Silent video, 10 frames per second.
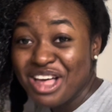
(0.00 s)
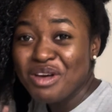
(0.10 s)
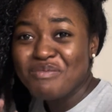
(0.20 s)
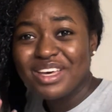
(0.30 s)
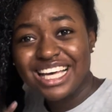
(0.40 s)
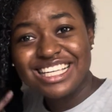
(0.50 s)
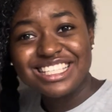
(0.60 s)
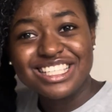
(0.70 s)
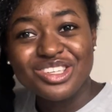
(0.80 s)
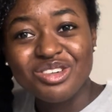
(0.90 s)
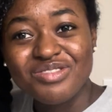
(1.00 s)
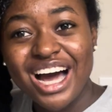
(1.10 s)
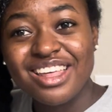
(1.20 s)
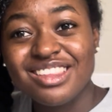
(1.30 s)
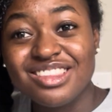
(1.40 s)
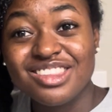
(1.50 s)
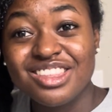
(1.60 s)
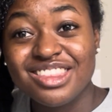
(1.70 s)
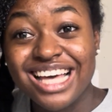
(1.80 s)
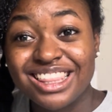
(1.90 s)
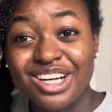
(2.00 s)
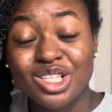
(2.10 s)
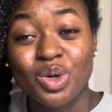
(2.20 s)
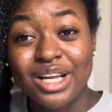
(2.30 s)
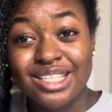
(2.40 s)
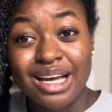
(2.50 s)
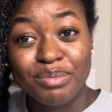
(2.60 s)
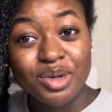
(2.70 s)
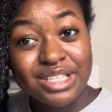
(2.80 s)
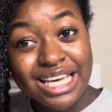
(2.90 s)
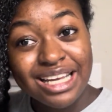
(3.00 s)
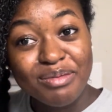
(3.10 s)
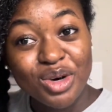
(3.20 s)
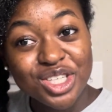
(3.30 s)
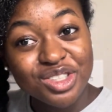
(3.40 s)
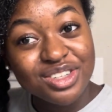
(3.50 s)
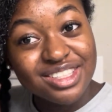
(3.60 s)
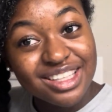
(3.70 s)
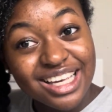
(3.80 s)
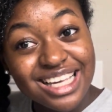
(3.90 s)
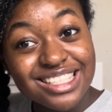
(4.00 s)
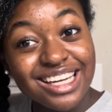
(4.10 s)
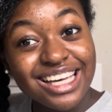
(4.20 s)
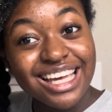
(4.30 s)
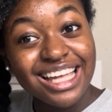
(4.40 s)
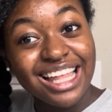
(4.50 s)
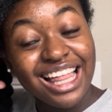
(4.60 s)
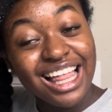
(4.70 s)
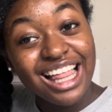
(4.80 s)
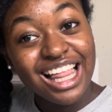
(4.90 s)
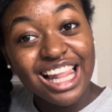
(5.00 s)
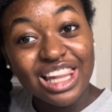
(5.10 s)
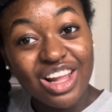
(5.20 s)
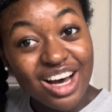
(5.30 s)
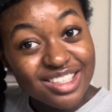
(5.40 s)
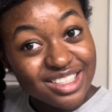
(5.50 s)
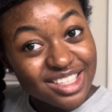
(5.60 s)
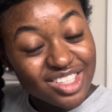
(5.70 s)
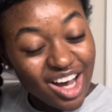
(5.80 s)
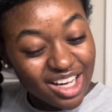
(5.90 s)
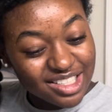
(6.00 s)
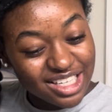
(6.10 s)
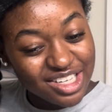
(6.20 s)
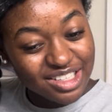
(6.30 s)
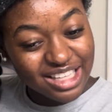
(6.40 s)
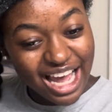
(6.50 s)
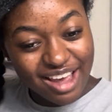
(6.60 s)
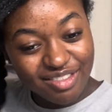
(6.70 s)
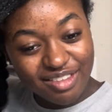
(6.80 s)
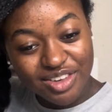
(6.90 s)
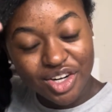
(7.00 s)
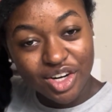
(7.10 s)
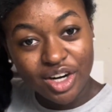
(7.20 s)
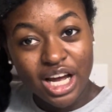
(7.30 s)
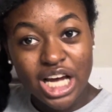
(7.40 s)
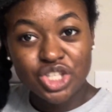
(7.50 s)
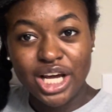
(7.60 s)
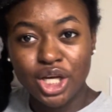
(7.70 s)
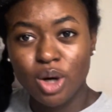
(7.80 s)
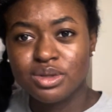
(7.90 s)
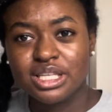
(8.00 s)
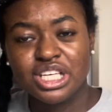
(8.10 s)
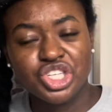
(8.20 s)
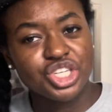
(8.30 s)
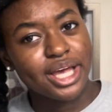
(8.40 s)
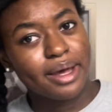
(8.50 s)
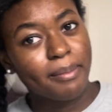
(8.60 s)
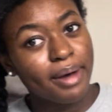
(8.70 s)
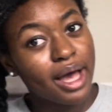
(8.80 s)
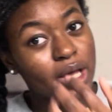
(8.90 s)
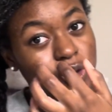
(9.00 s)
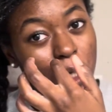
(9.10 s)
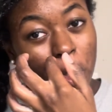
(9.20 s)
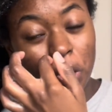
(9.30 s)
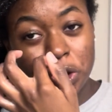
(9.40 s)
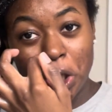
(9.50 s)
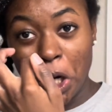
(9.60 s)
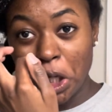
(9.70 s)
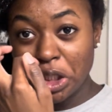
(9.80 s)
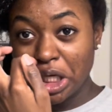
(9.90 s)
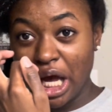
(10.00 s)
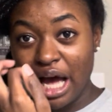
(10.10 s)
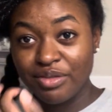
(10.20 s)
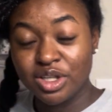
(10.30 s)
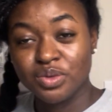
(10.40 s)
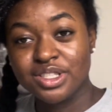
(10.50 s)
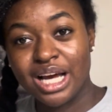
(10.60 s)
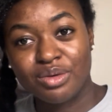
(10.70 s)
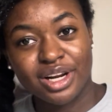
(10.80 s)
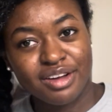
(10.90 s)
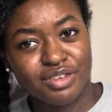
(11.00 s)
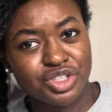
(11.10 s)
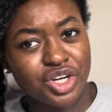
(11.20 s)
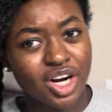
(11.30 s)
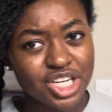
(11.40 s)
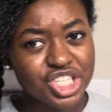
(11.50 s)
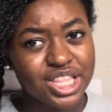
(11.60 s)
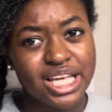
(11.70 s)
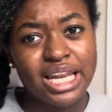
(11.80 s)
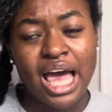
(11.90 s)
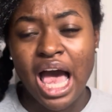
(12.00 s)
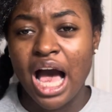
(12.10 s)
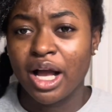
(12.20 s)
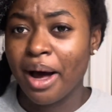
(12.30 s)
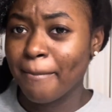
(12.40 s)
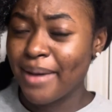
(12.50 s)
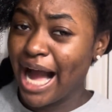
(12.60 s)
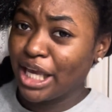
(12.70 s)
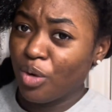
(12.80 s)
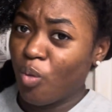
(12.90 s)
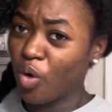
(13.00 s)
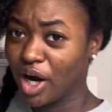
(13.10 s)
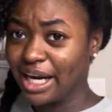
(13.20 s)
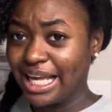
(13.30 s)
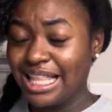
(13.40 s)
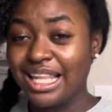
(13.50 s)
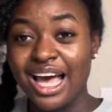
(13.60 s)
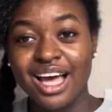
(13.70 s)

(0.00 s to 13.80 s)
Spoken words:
Because you'll find that their 20-step routine and moisture is going to get lost in the sauce in your life. If you're trying to go to the gym, trying to go to church, have your twist out ready for church, and then come back and work, and